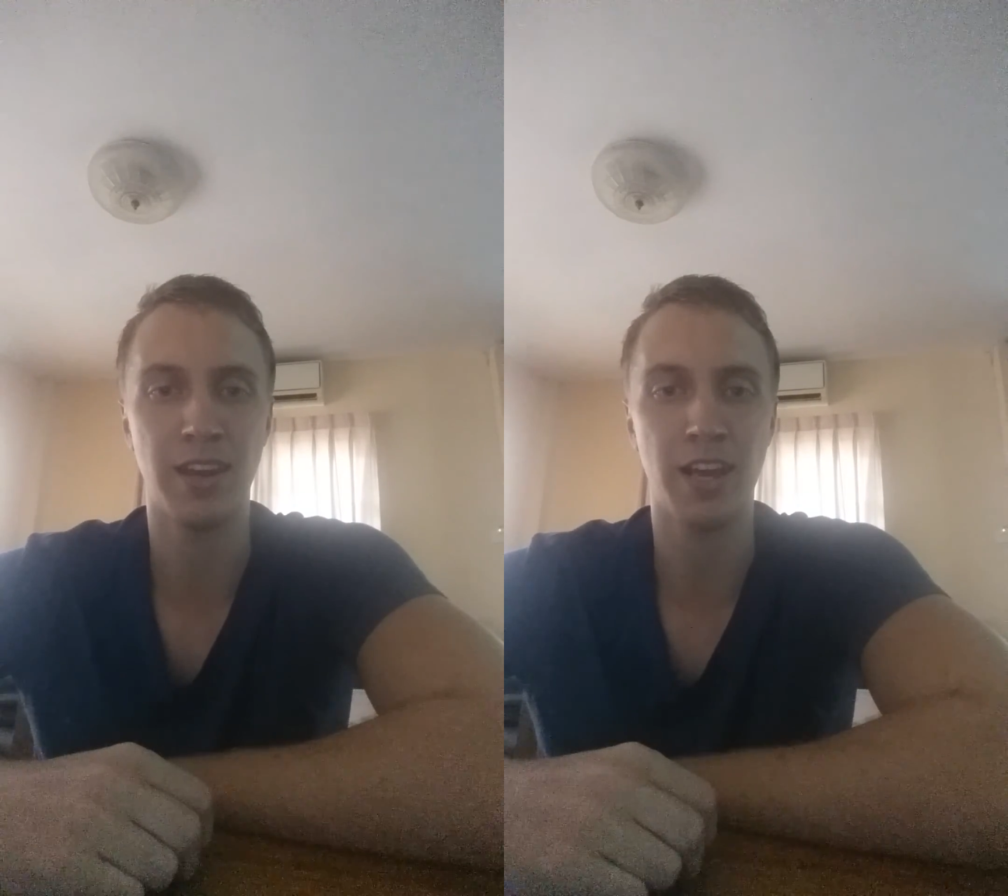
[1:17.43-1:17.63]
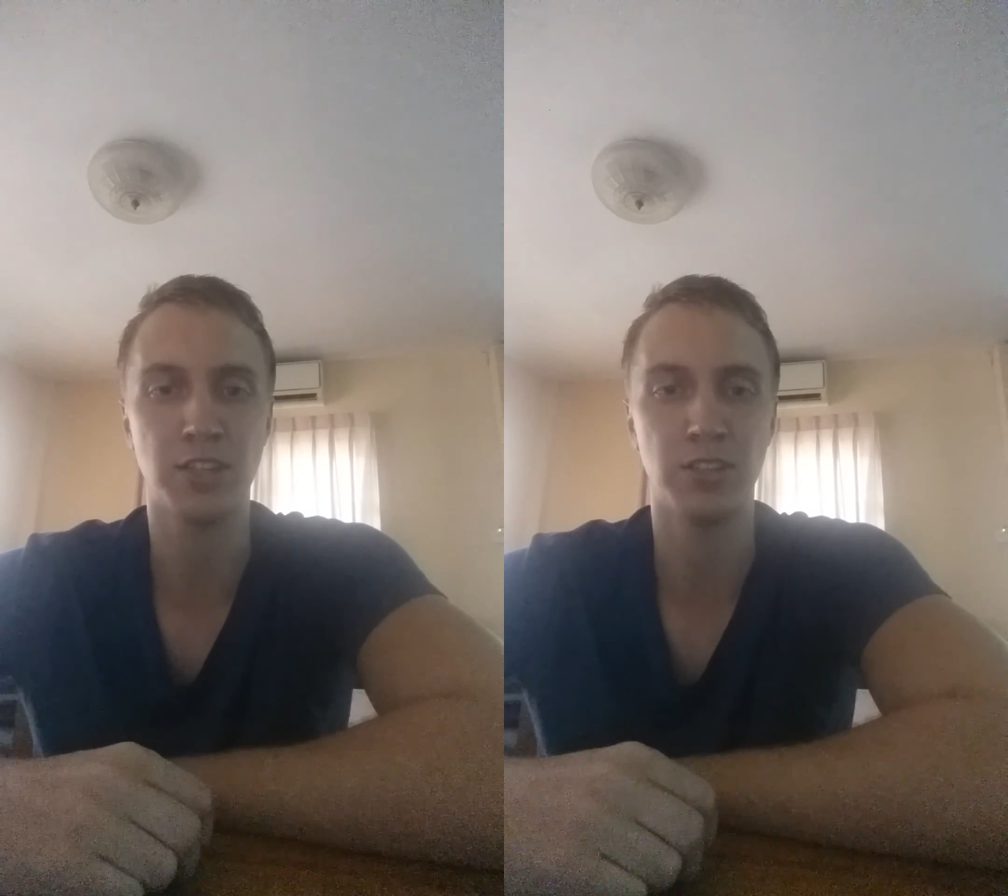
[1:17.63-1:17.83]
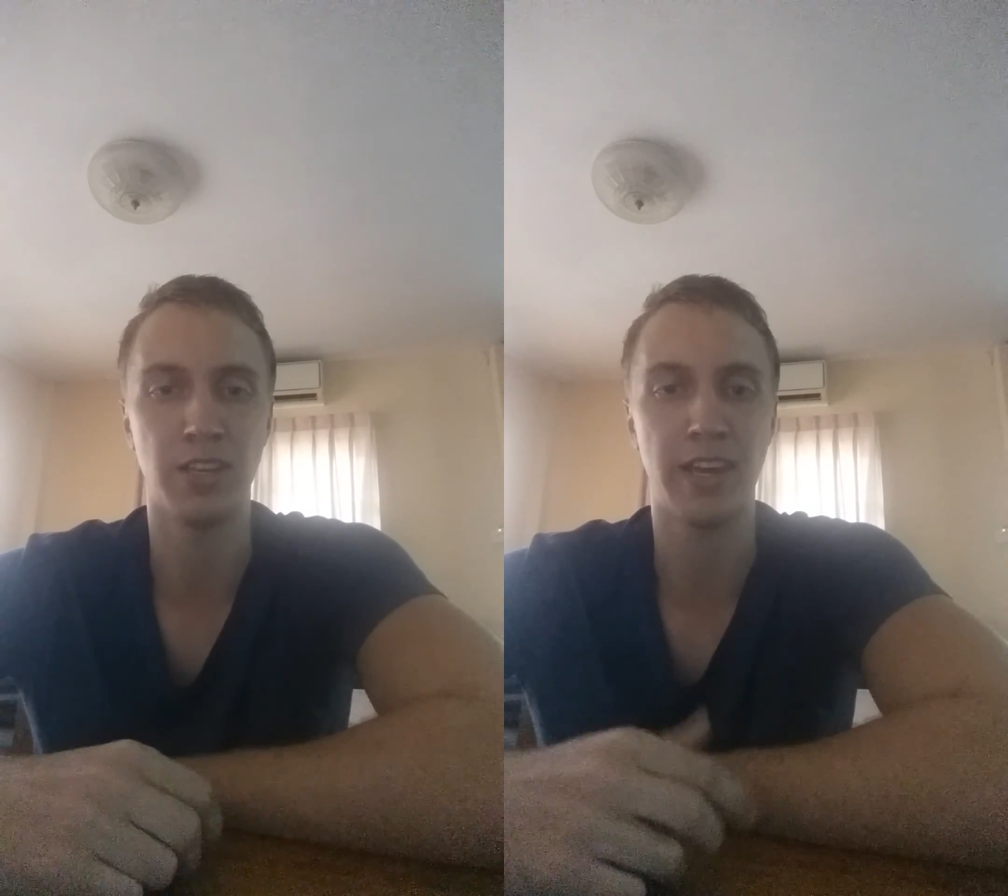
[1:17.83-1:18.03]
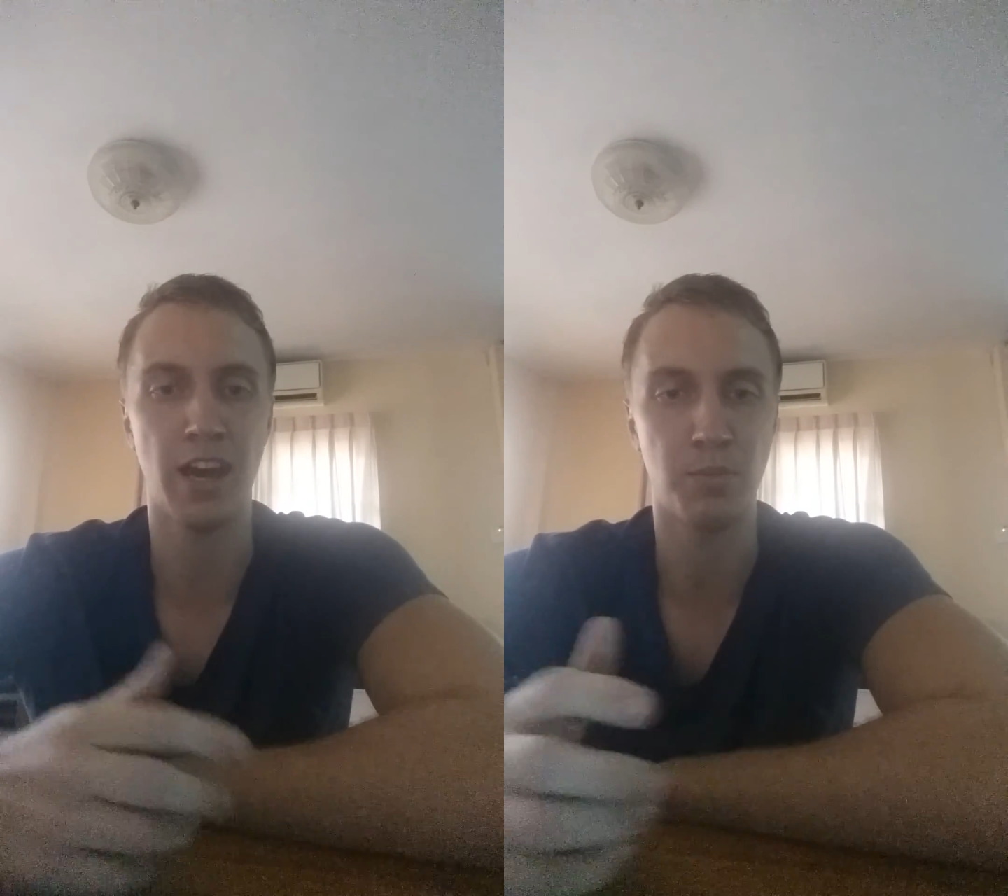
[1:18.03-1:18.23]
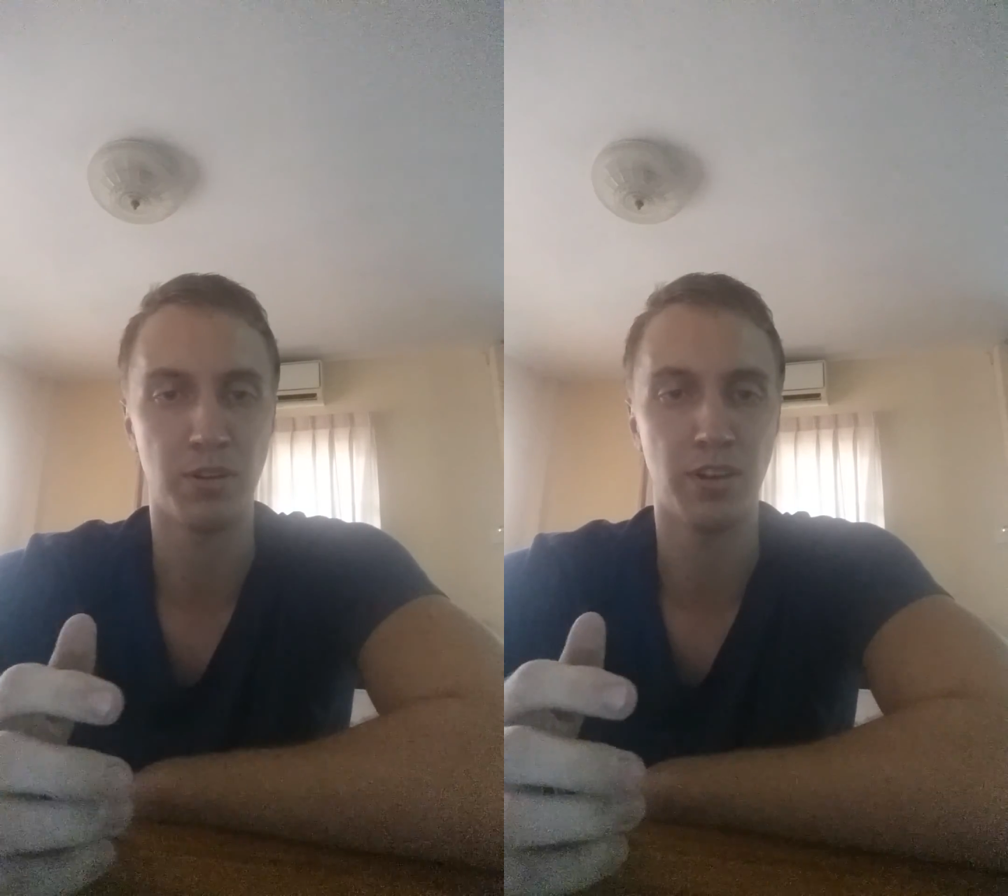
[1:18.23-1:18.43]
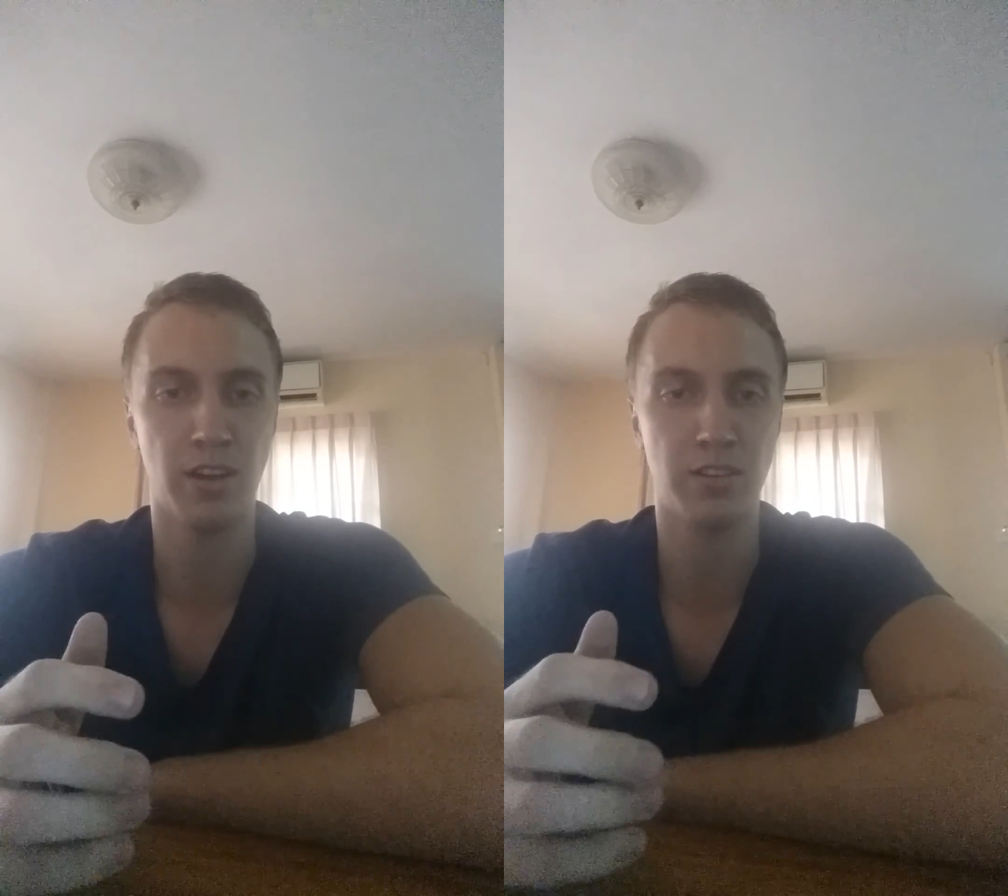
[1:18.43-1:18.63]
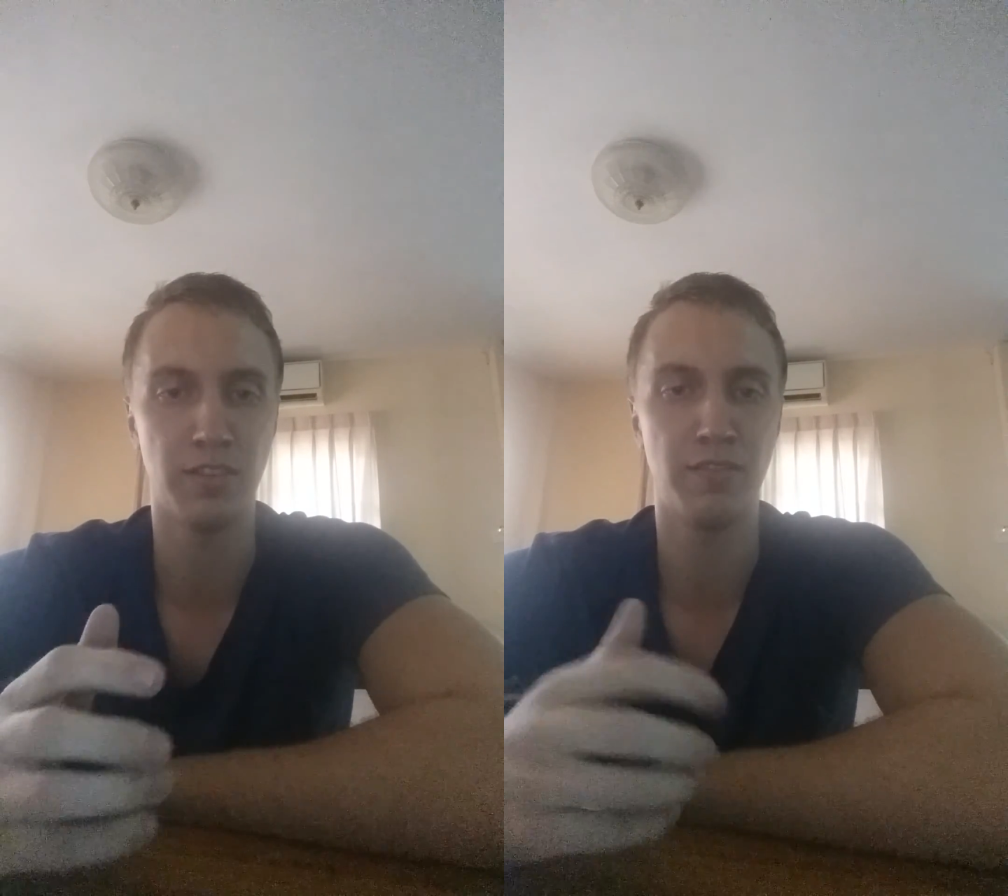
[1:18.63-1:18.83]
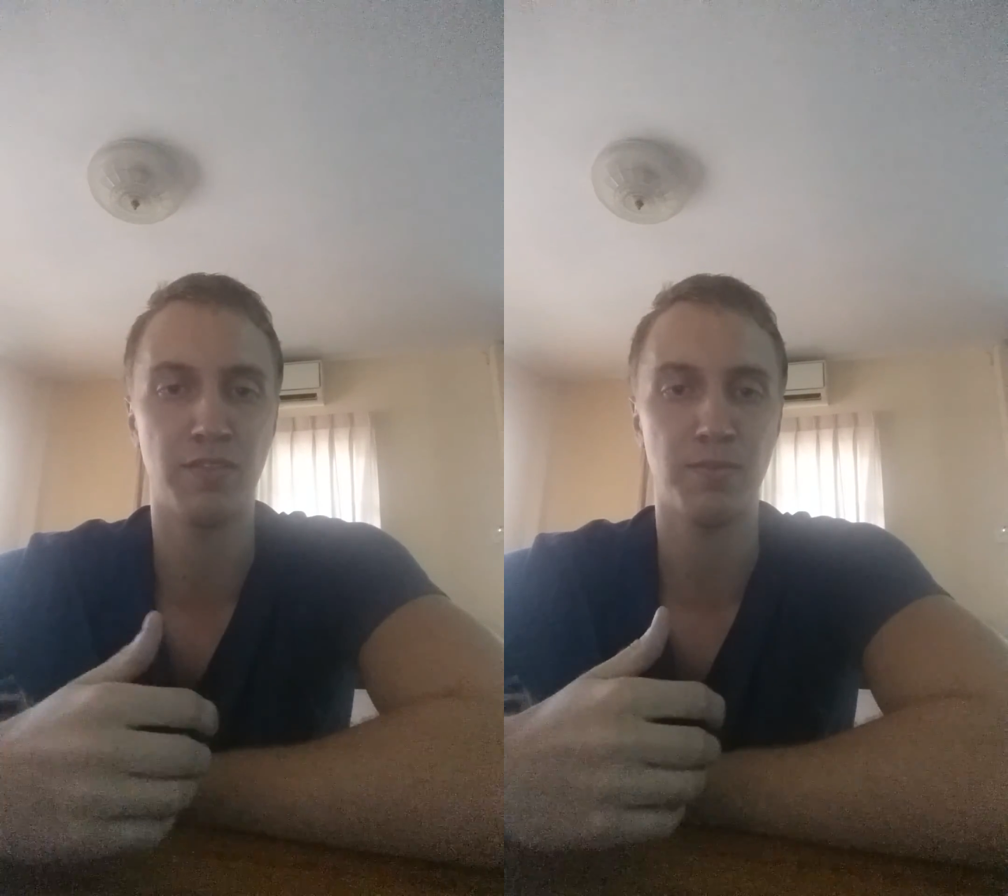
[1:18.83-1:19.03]
and actually
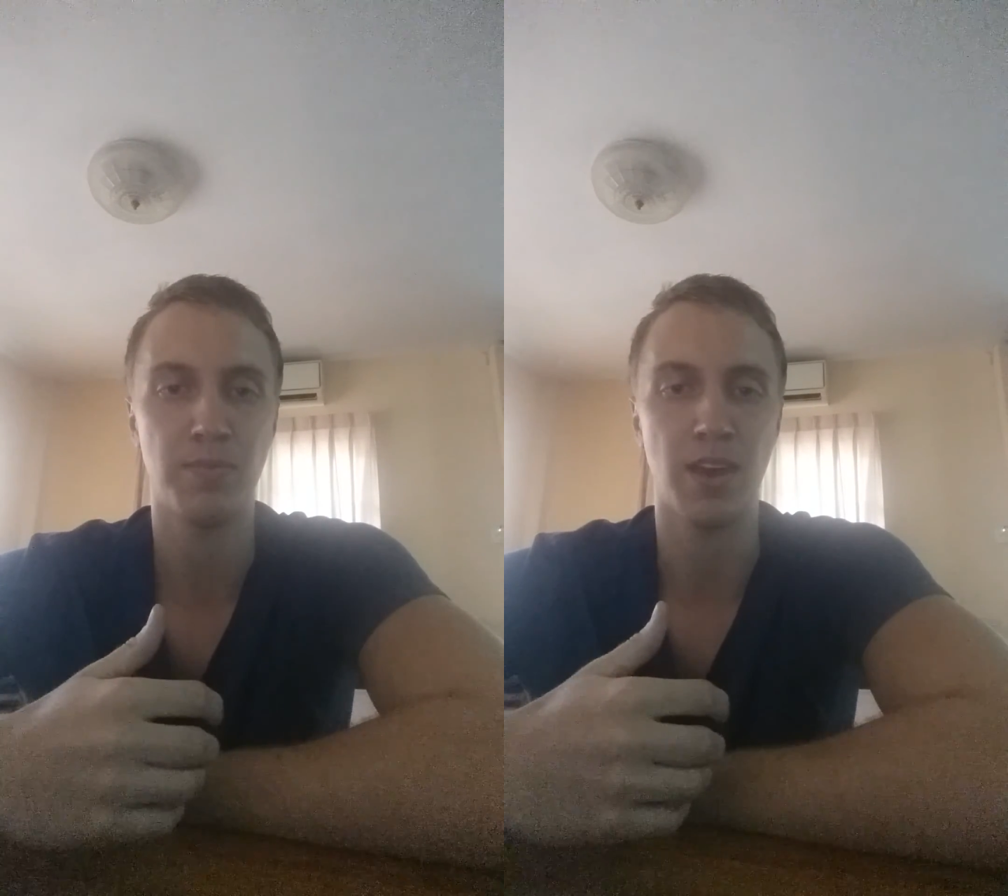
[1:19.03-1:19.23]
counterproductive